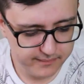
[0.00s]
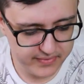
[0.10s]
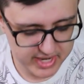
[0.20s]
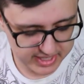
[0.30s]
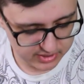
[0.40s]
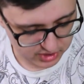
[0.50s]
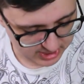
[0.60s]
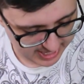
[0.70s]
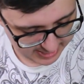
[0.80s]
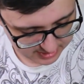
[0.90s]
vegan
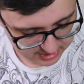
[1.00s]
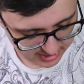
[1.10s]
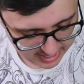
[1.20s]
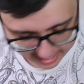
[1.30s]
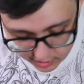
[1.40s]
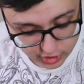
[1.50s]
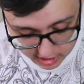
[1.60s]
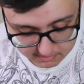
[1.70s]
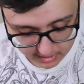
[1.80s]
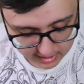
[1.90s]
snacks and
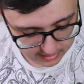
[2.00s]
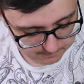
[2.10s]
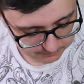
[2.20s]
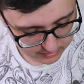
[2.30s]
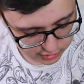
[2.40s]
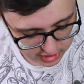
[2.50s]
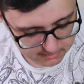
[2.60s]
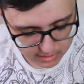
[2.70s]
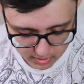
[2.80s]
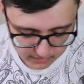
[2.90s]

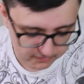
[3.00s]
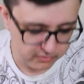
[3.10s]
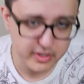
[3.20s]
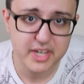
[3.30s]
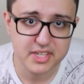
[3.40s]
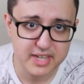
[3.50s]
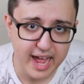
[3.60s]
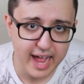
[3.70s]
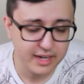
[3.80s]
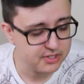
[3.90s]
GMO-free
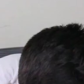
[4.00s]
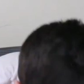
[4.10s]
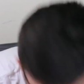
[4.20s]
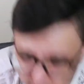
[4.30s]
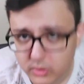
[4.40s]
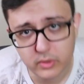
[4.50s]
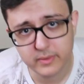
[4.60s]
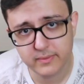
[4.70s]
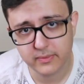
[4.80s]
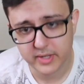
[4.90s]
snacks or
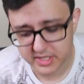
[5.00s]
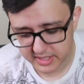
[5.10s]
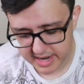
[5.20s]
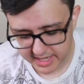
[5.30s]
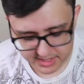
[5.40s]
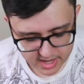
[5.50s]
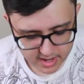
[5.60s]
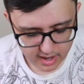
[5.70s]
gluten-free snacks,